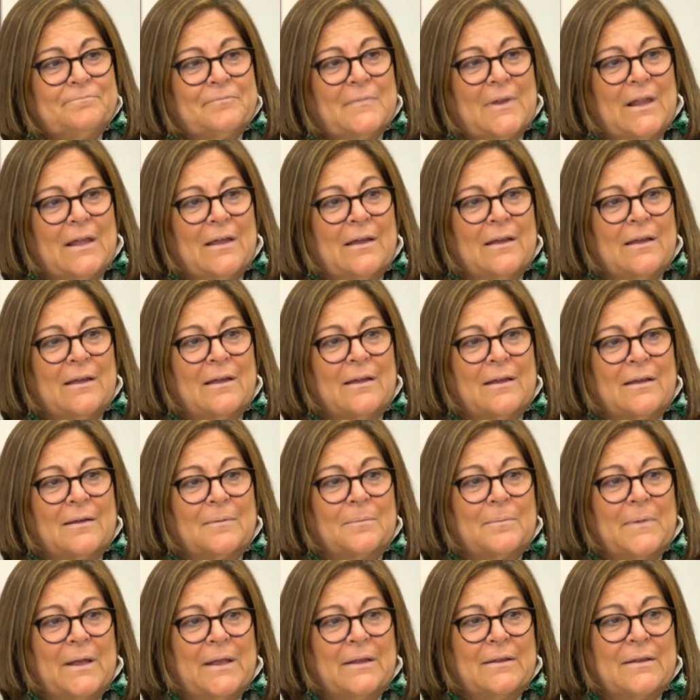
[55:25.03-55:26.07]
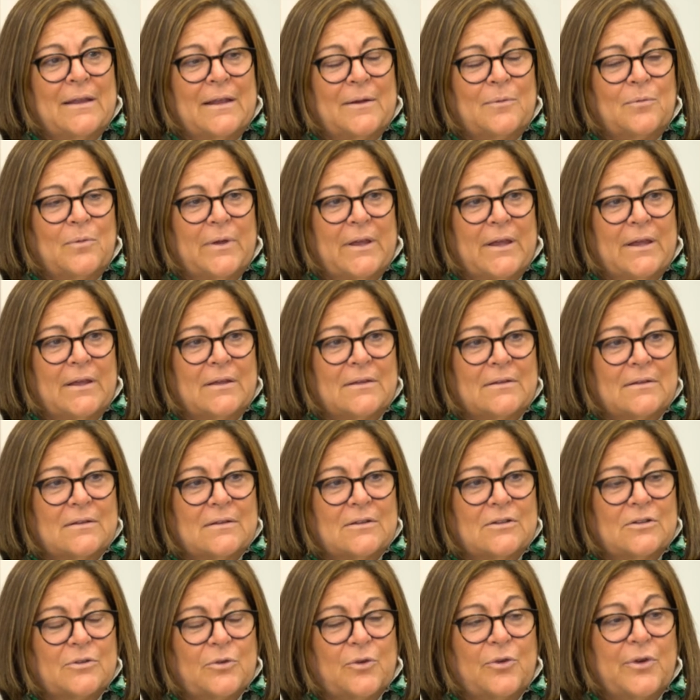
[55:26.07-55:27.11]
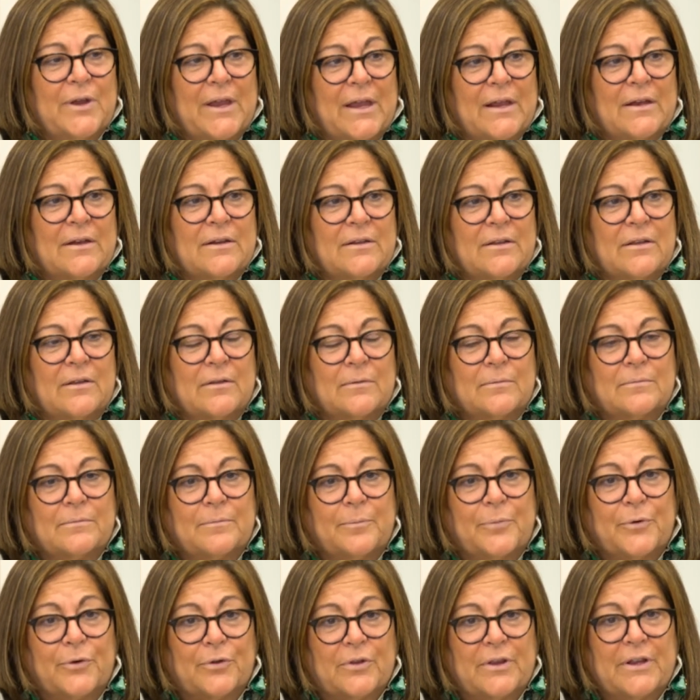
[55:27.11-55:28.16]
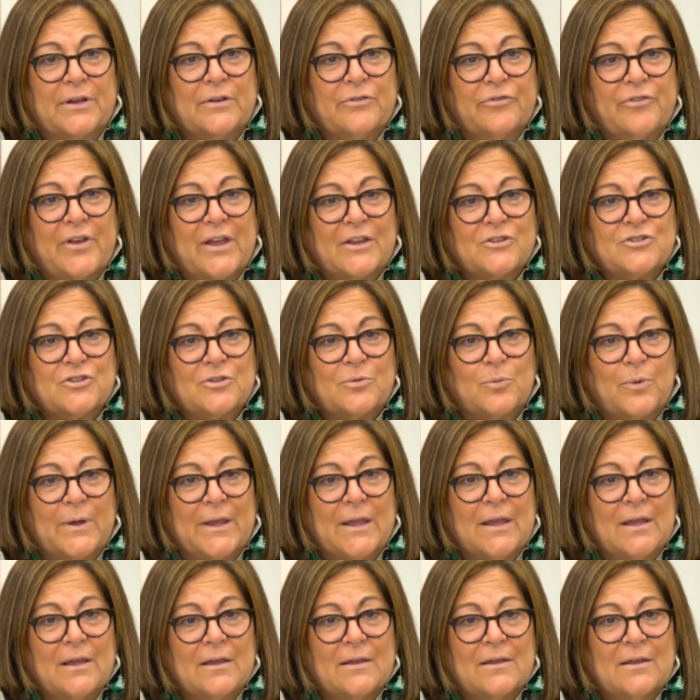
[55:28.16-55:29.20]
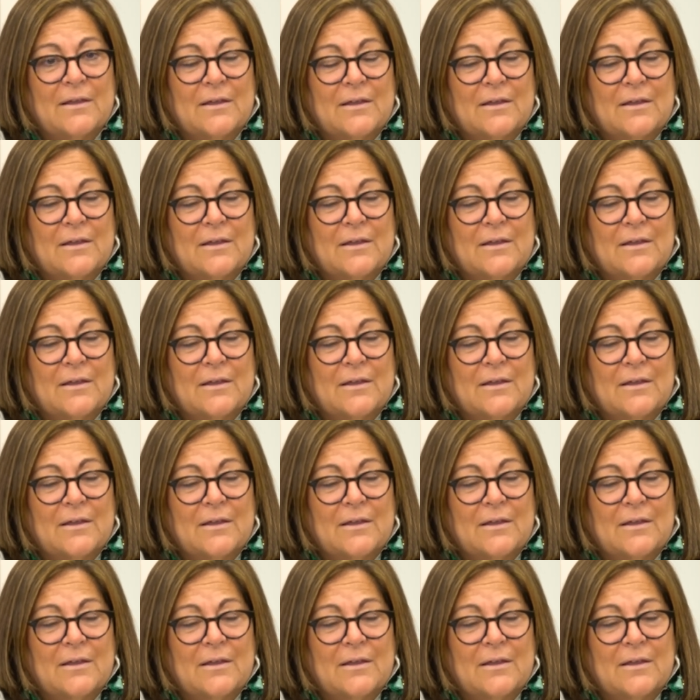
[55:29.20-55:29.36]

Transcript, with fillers: And then we created the Berlin Fashion Week,